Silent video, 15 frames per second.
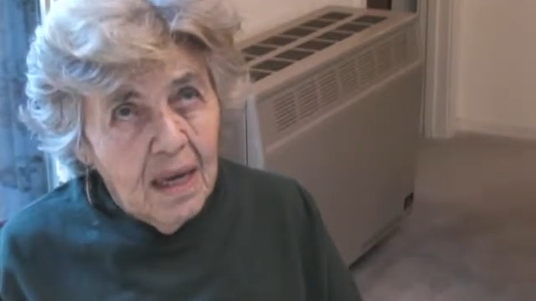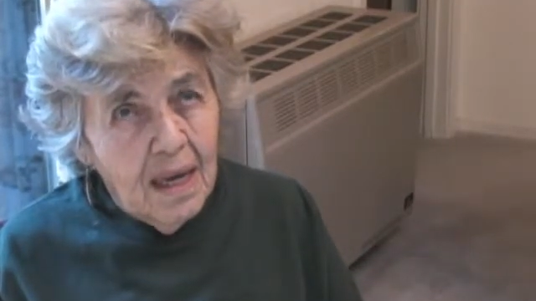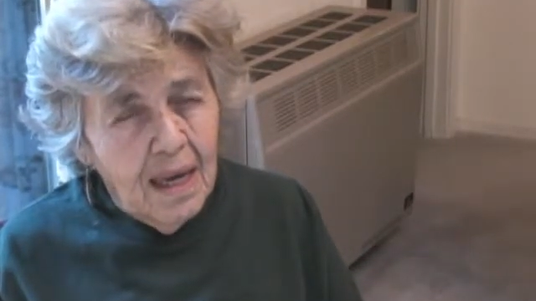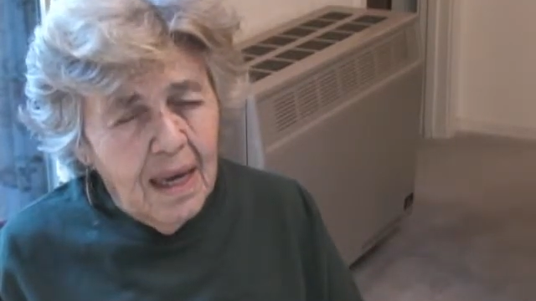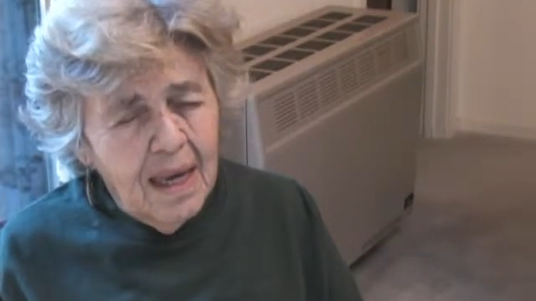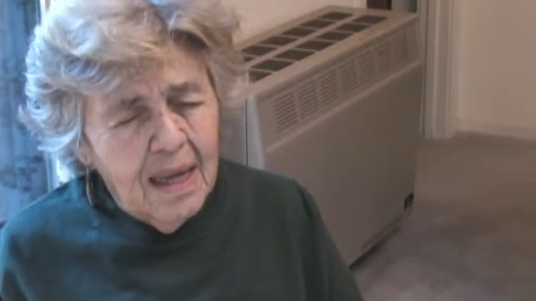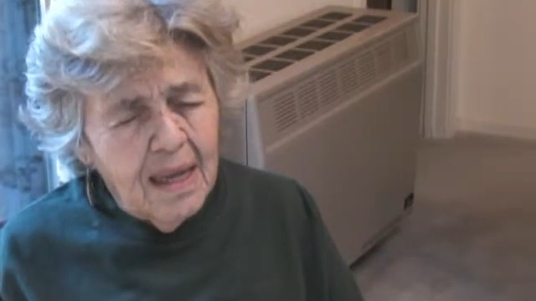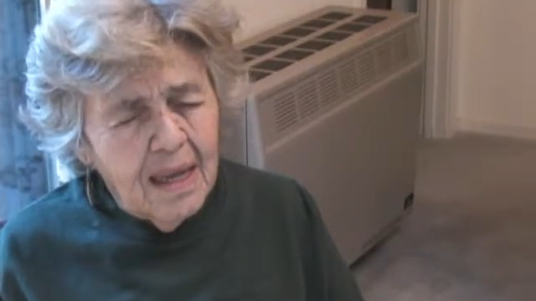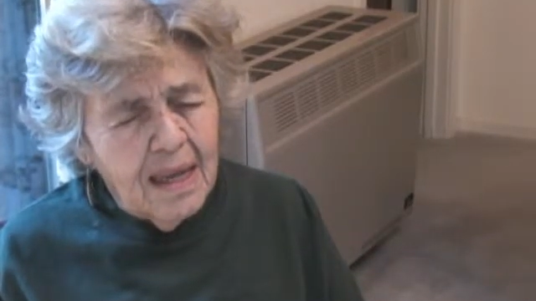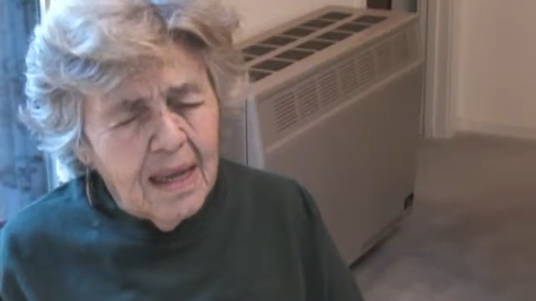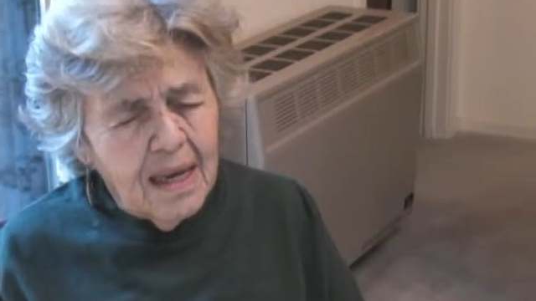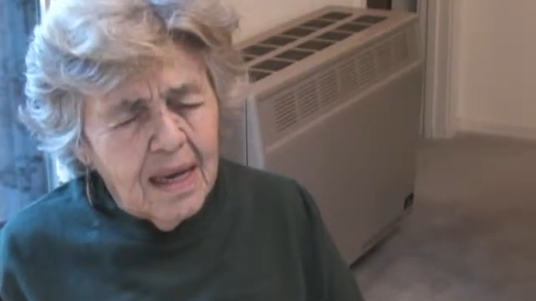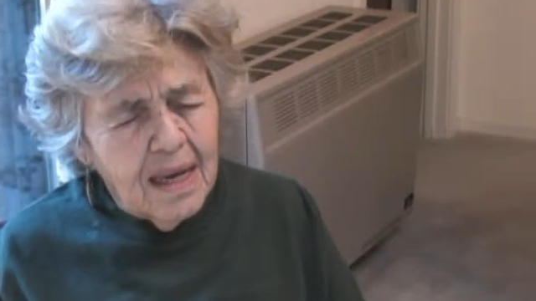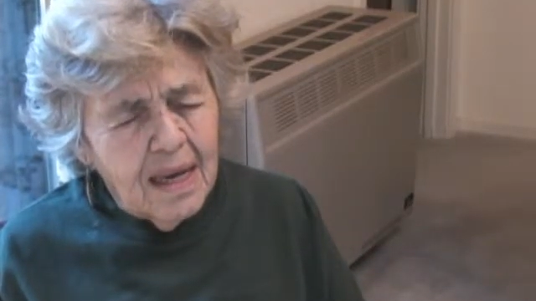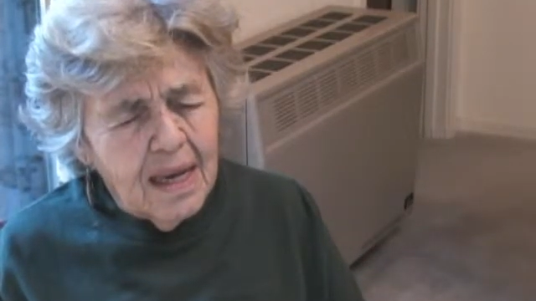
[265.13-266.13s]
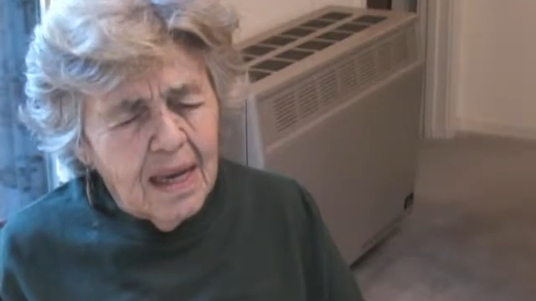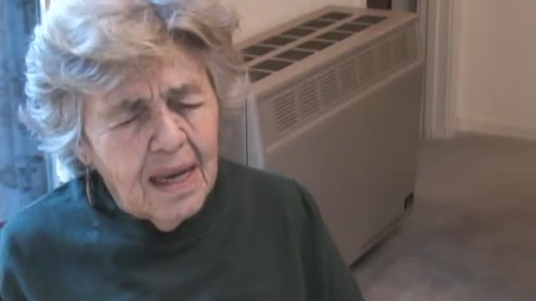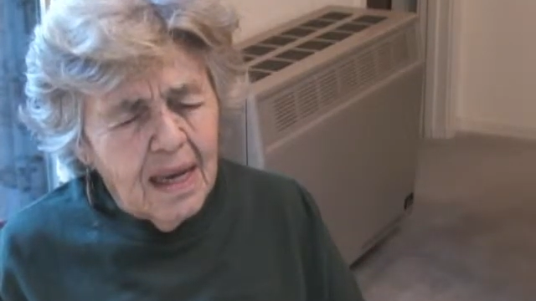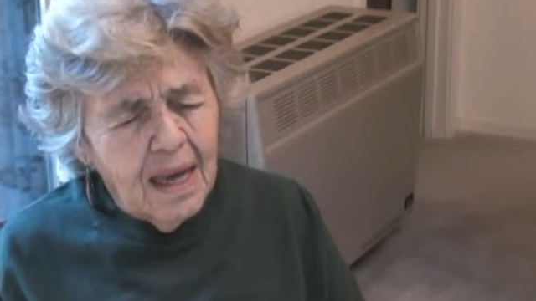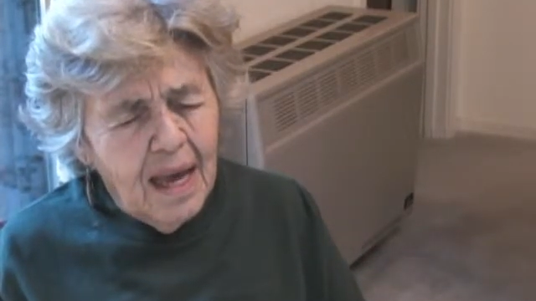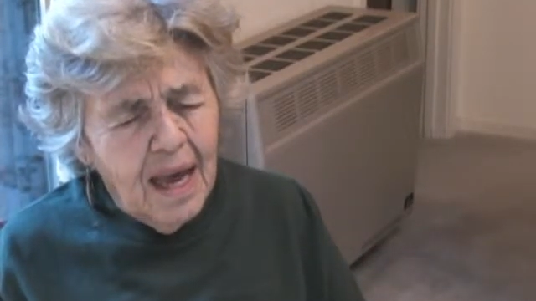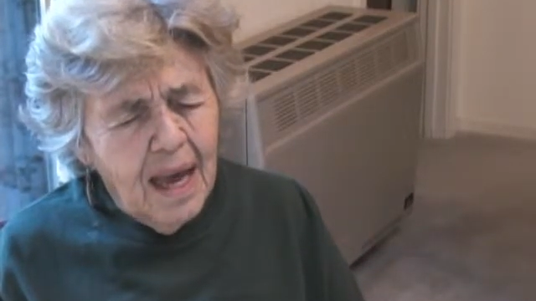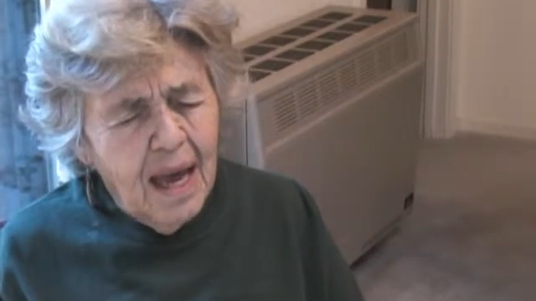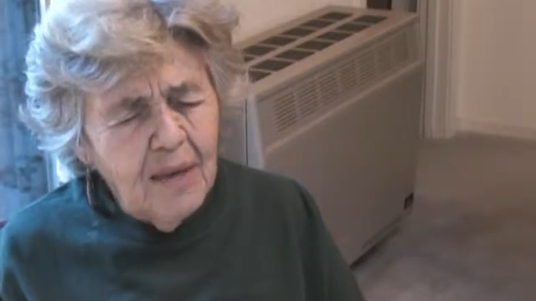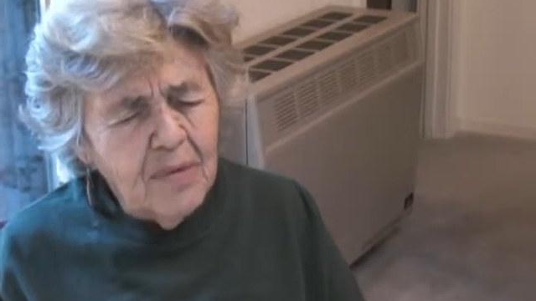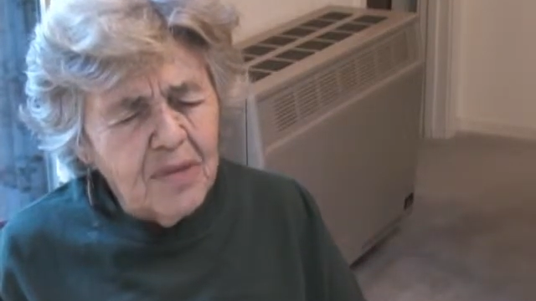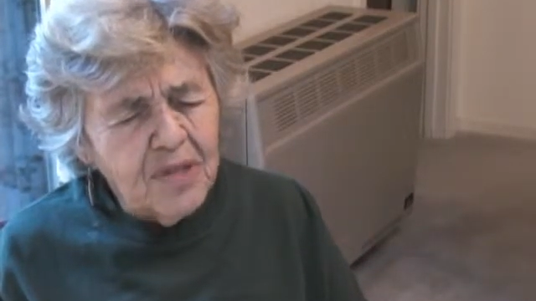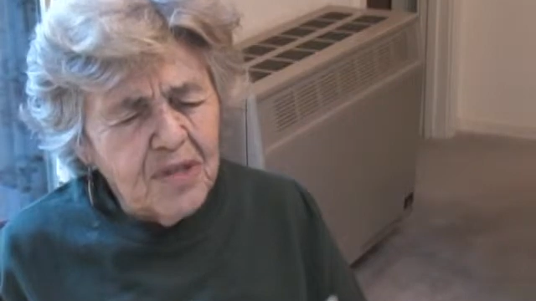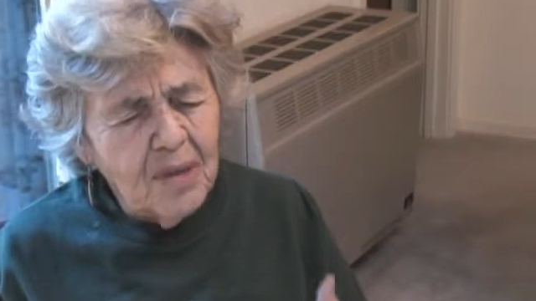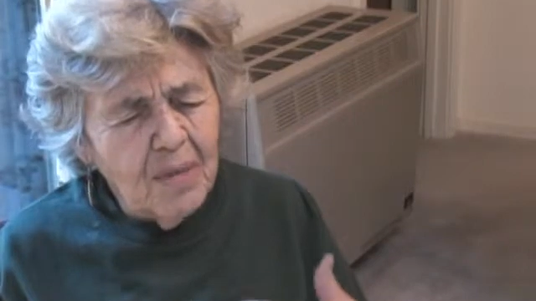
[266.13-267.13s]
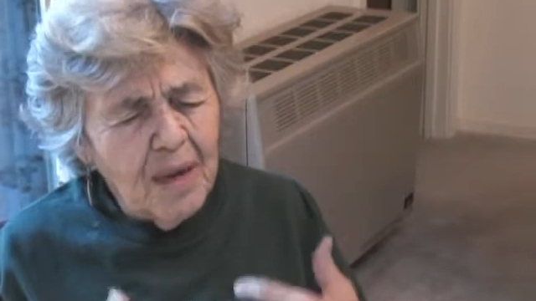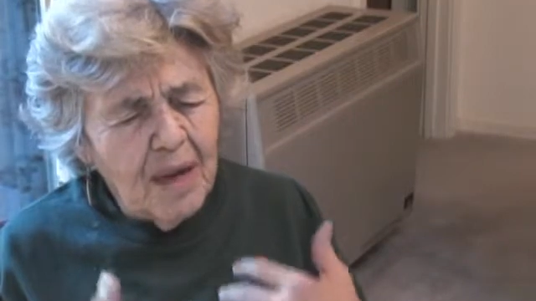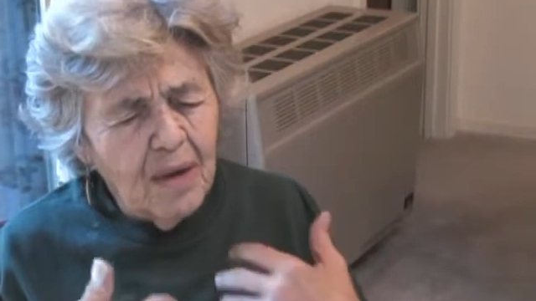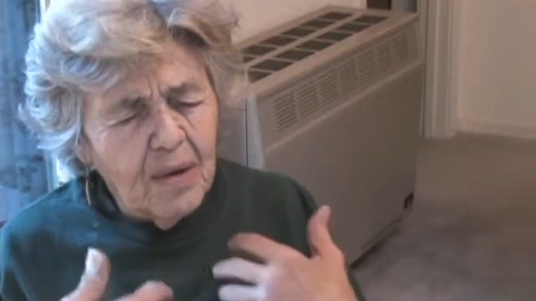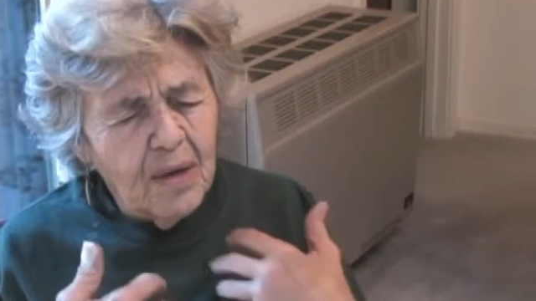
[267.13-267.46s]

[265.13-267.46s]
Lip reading: and that I was somehow